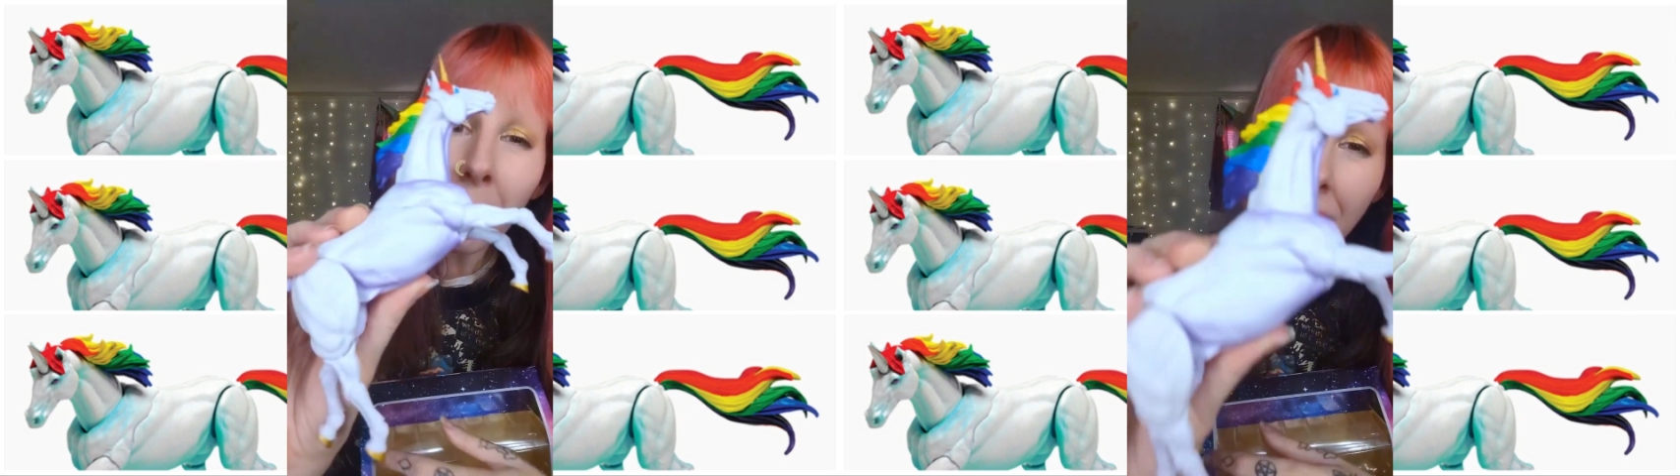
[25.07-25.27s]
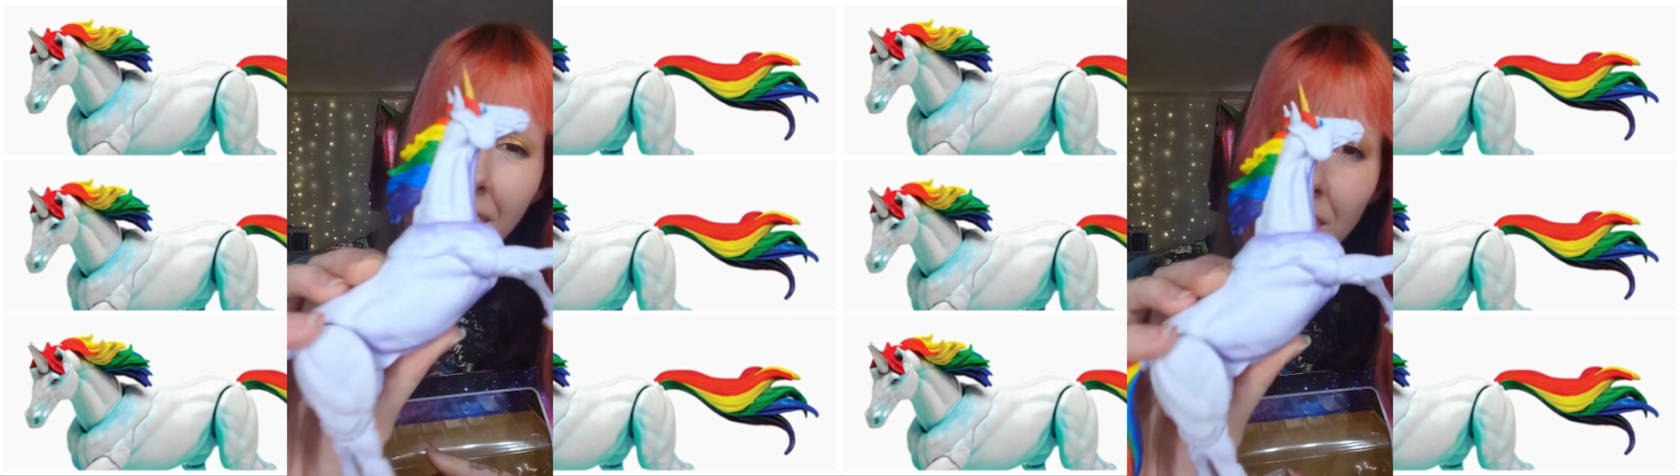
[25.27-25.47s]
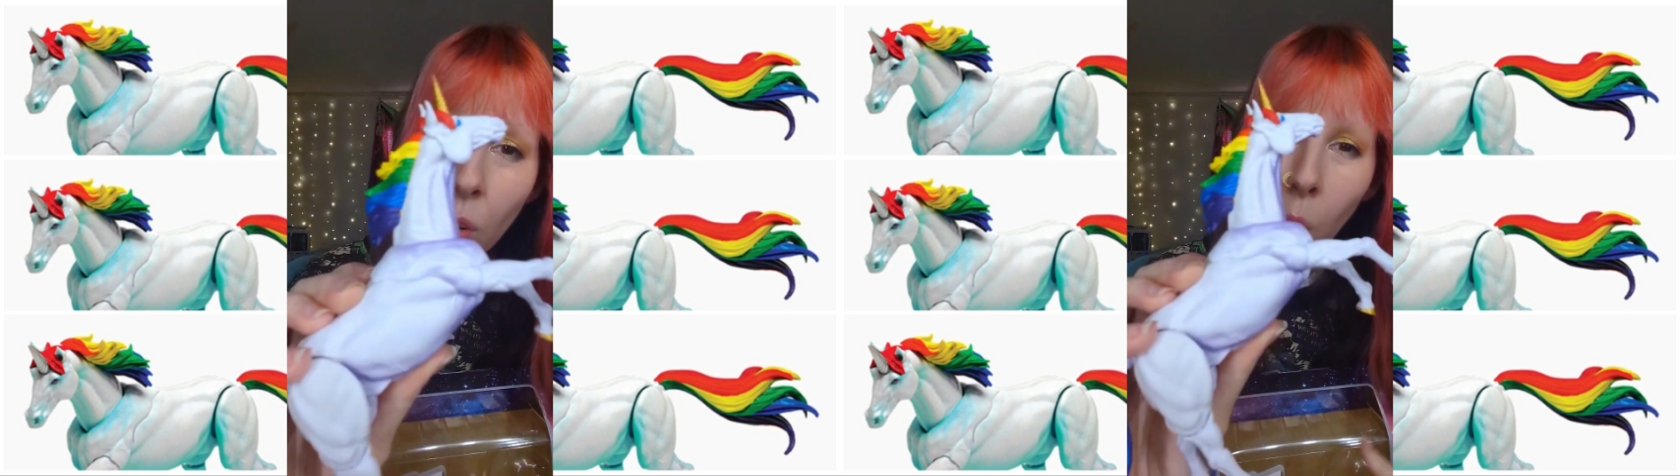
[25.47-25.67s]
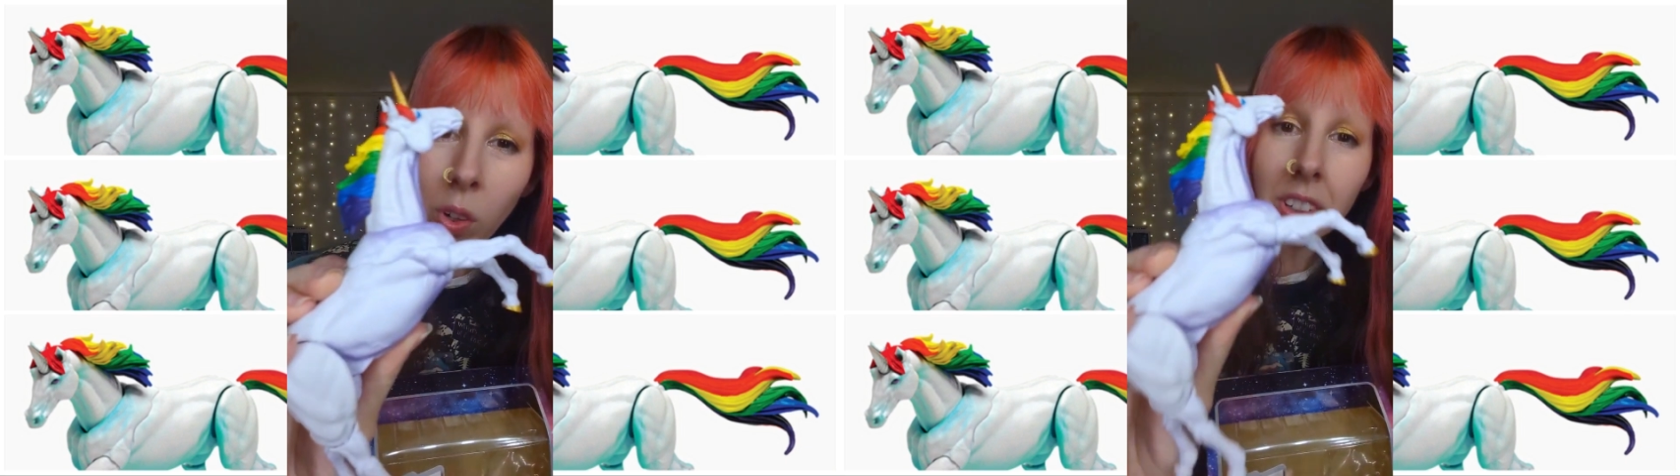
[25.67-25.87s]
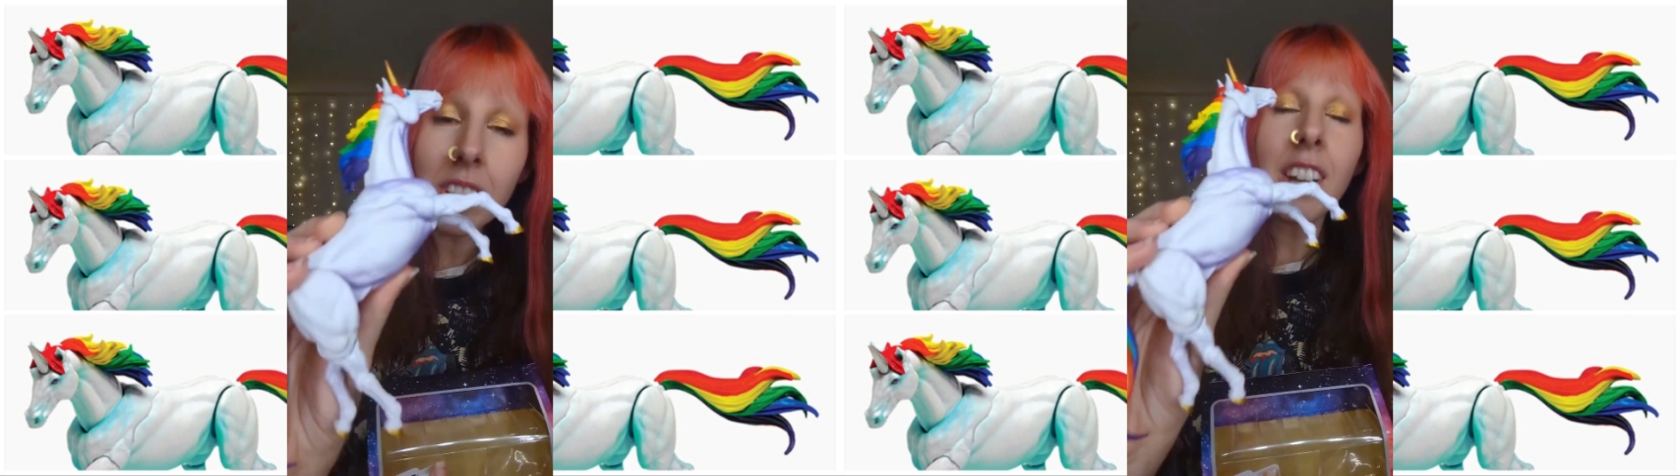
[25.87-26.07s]
but this
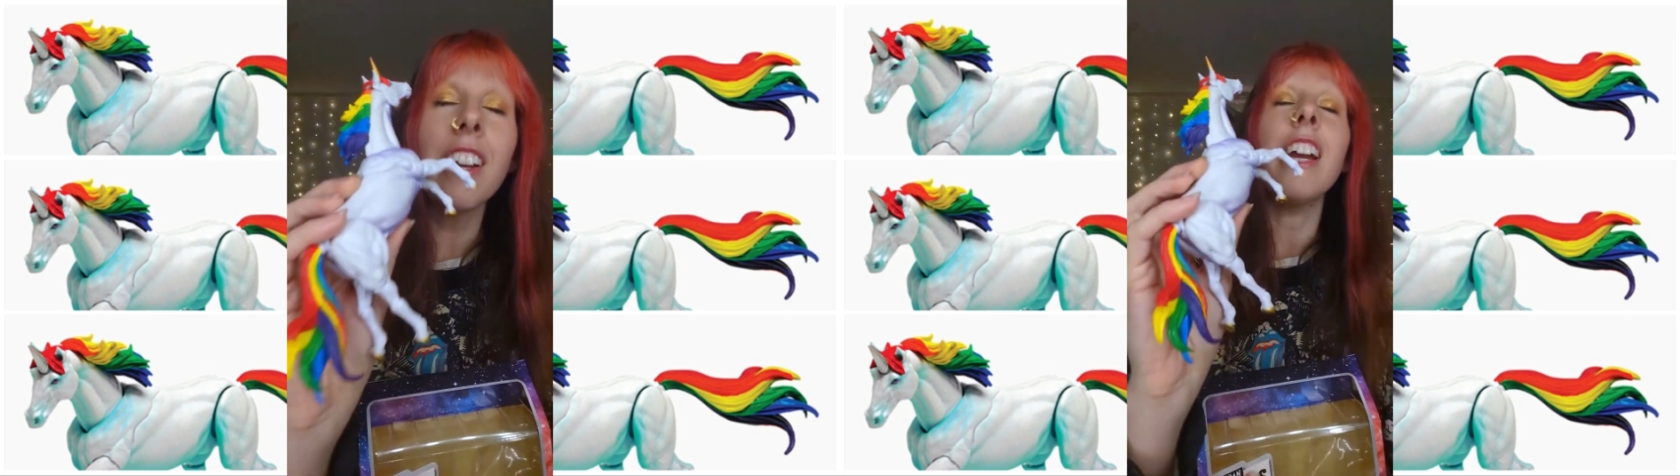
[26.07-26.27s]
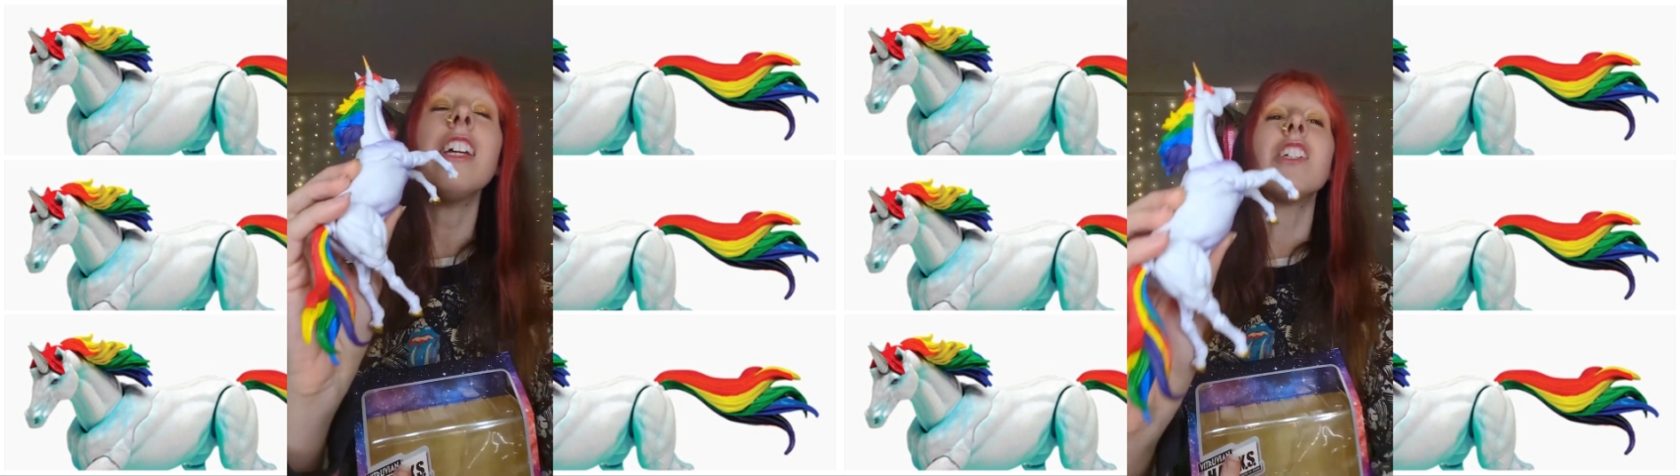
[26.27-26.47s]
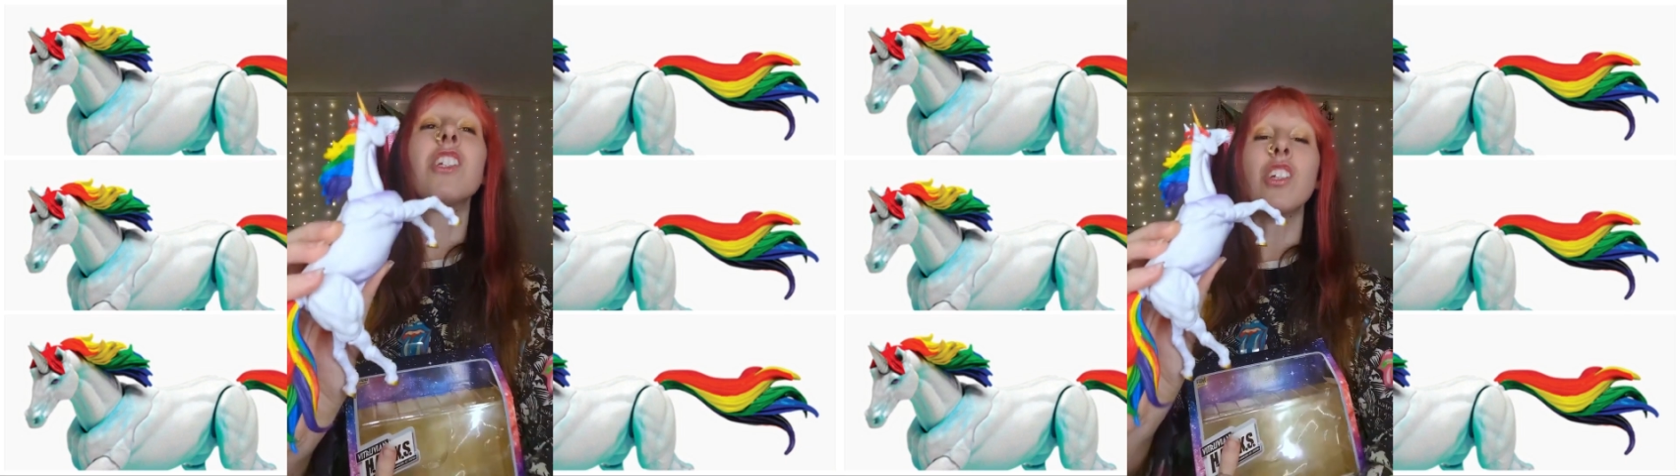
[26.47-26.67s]
horse is